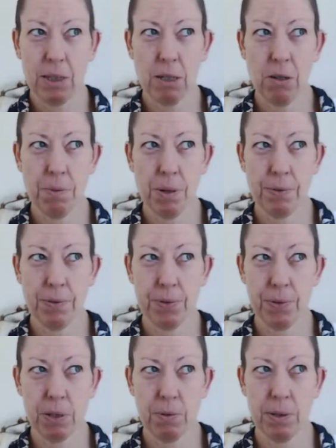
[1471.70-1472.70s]
I got about
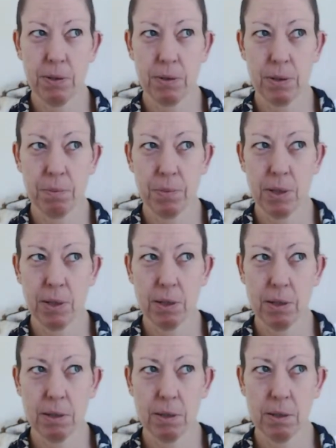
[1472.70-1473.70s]
50 quid or
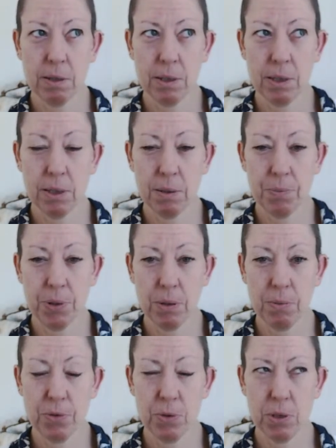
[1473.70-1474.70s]
something. They did
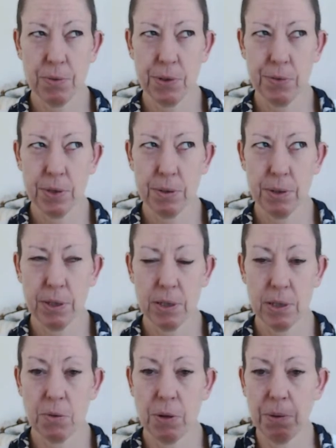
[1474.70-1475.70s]
pretty 40, 50 quid. They
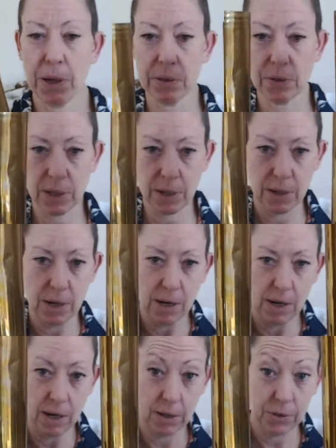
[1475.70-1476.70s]
did quite well. So
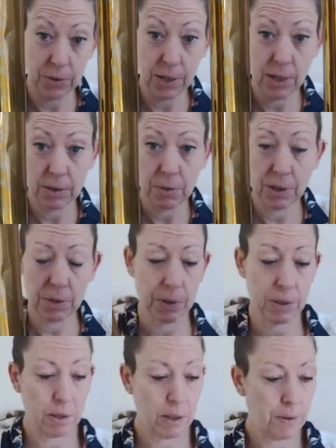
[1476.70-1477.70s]
I thought, yeah, 20
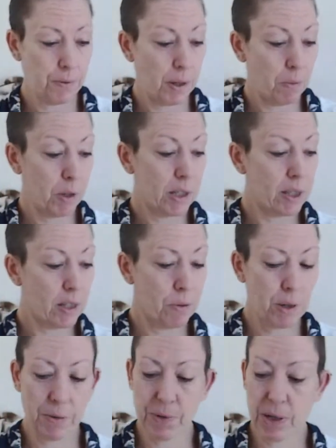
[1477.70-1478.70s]
quid, I'll go for that. Well, he said
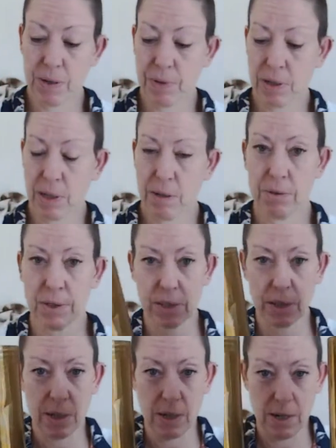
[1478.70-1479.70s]
25 and I
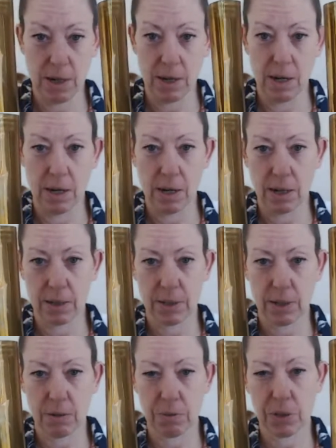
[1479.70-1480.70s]

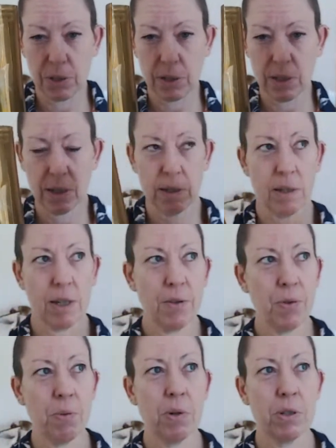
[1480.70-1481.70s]
said, I'm just going to go
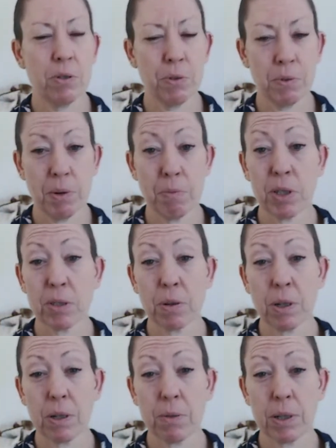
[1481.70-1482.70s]
for a wander. And he went, well,
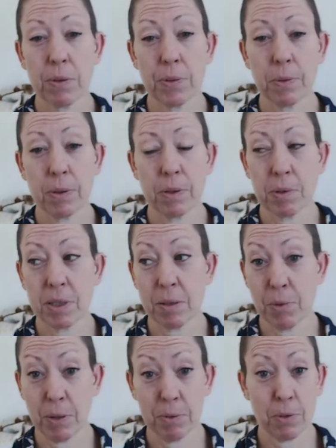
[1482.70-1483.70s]
20 quid if you want them. I
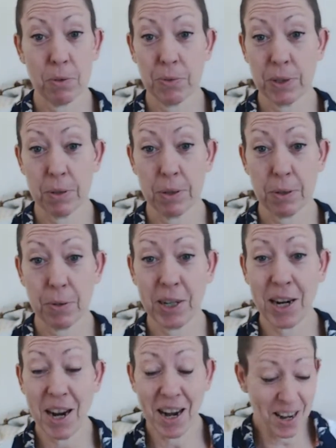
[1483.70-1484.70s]
said, well, I was going to offer you 20 quid
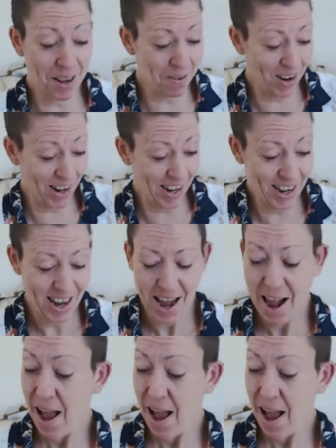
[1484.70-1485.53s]
anyway.